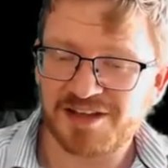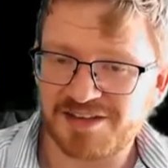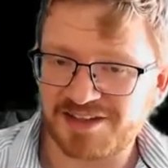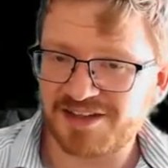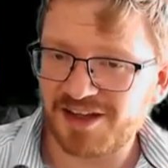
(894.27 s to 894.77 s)

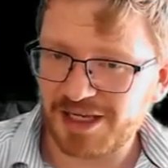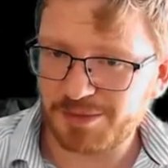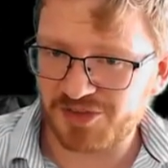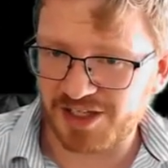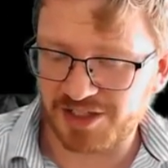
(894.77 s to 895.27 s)
The time
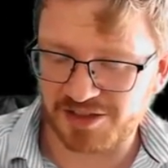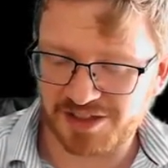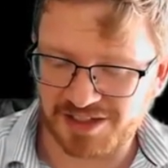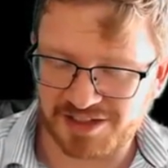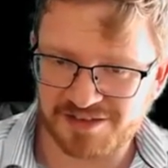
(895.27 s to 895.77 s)
taken
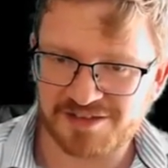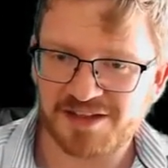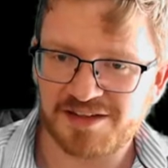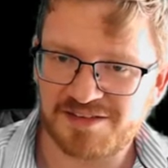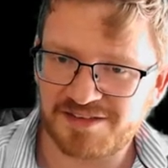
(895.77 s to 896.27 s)
is
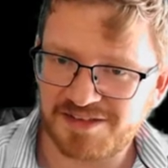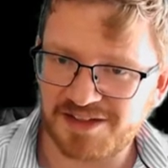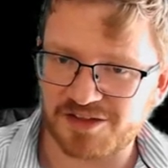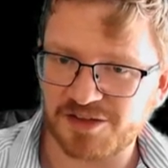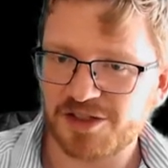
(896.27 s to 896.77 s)

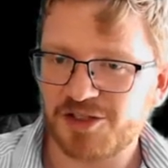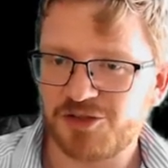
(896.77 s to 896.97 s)
still